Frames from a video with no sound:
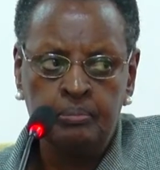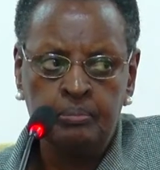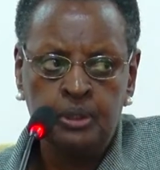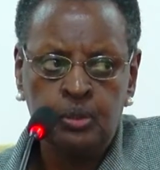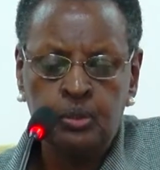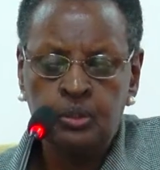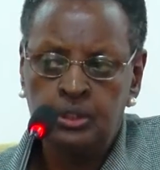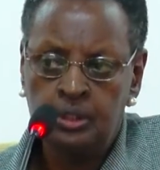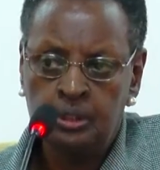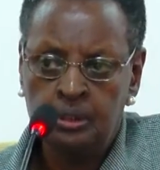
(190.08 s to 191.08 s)

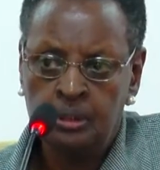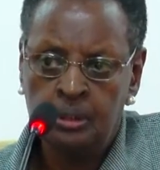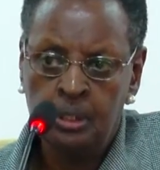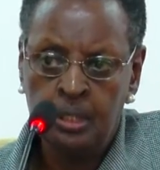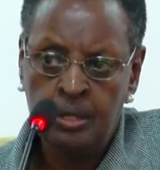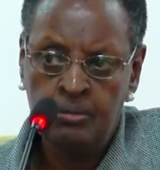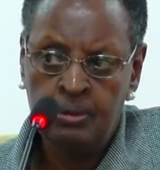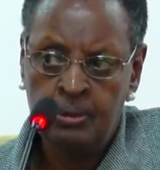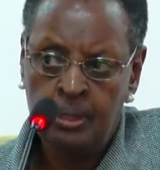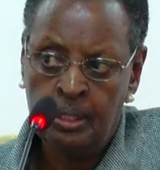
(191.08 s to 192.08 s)
because they have
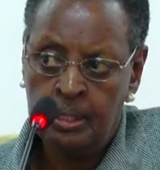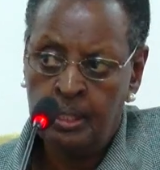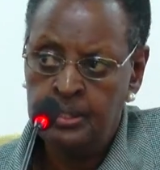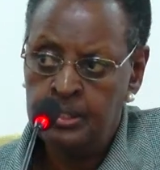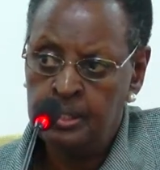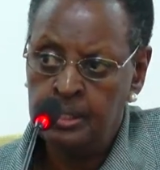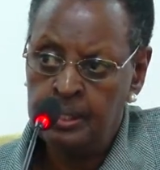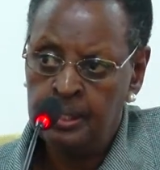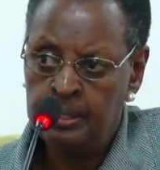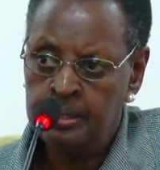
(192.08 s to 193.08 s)
an agenda,
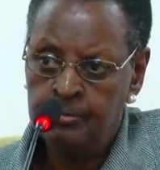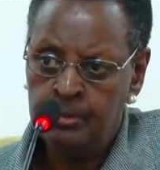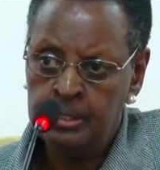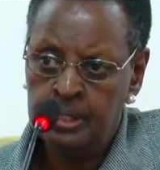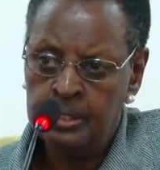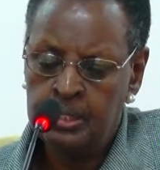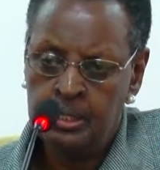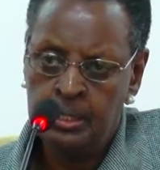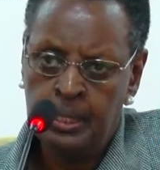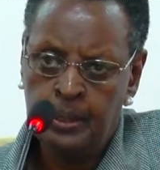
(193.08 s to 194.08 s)
a different
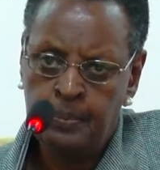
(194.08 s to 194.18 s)
agenda.